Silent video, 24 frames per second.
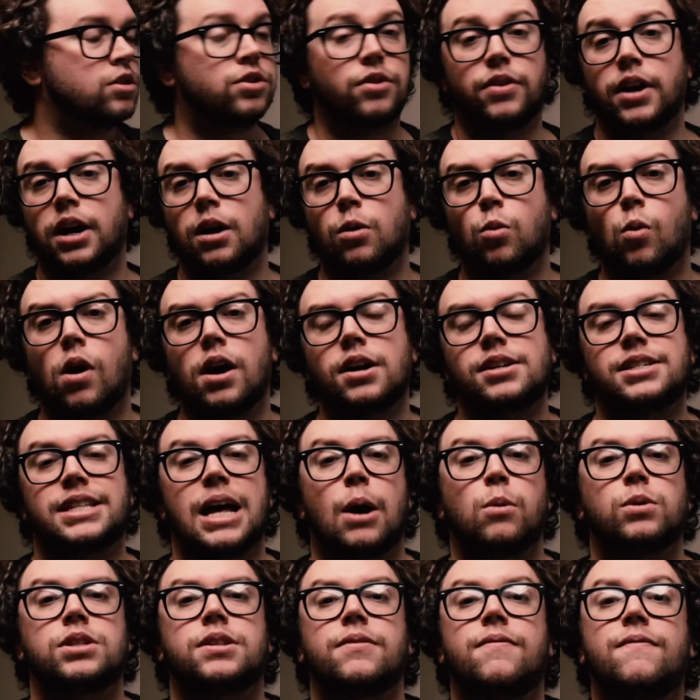So there it was.
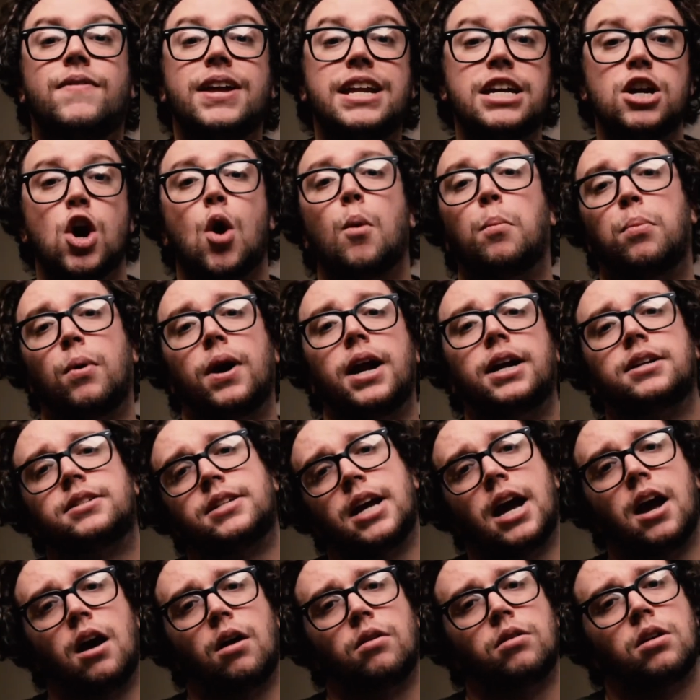That was the video
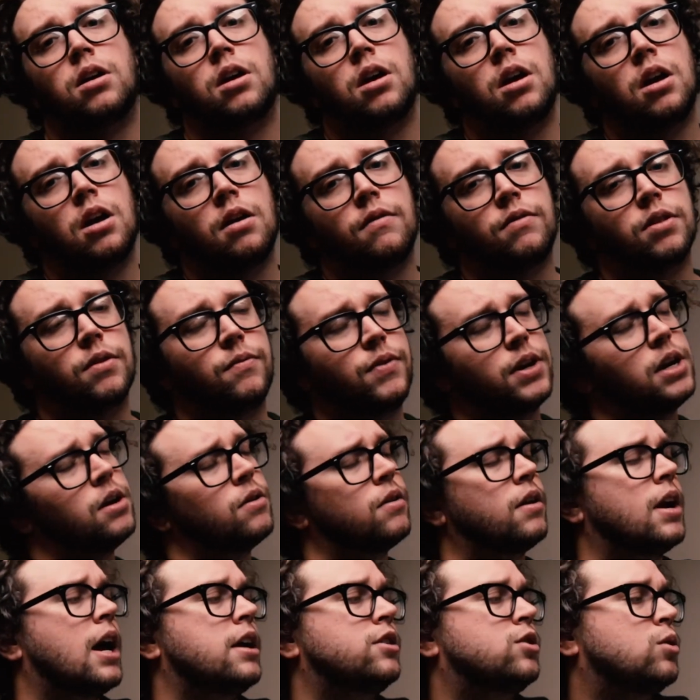breakdown for the video
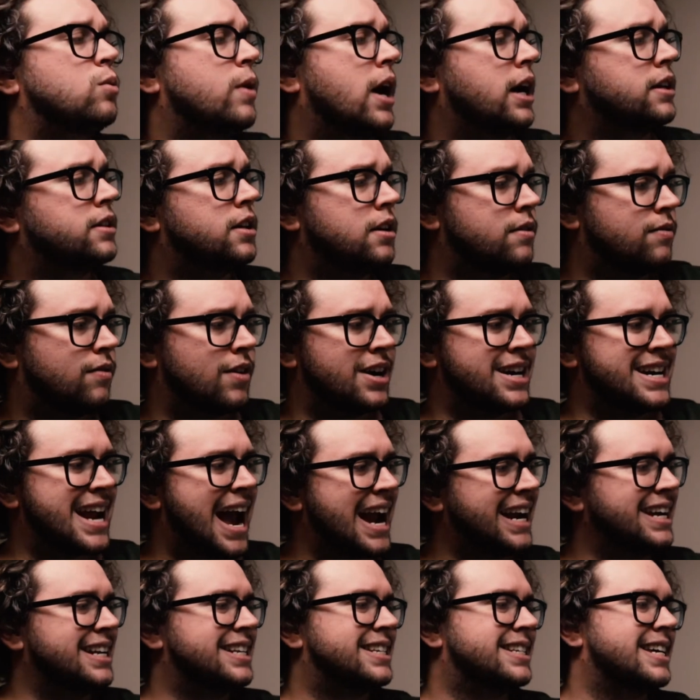that I directed for
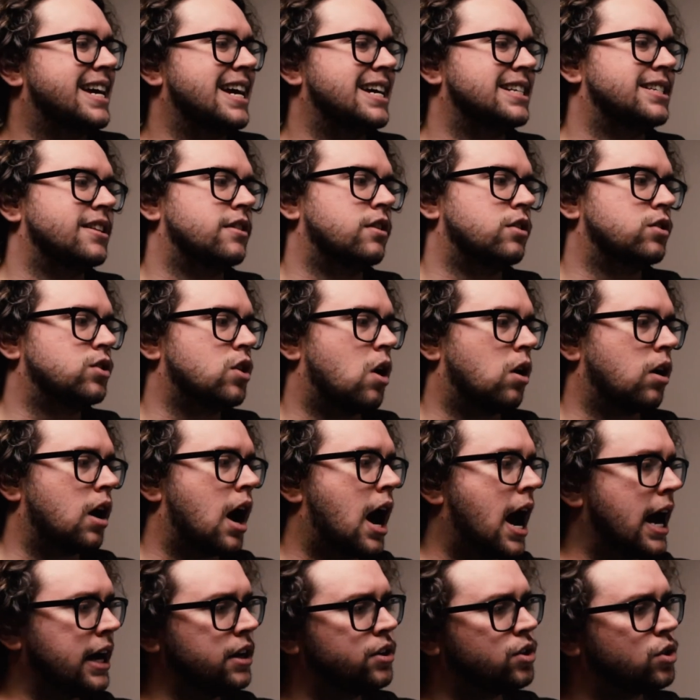90's Kids and their song
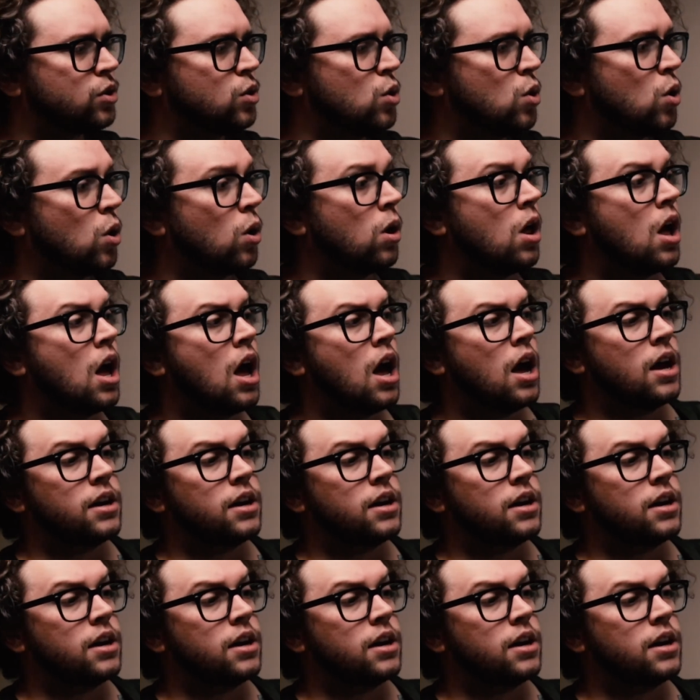High School.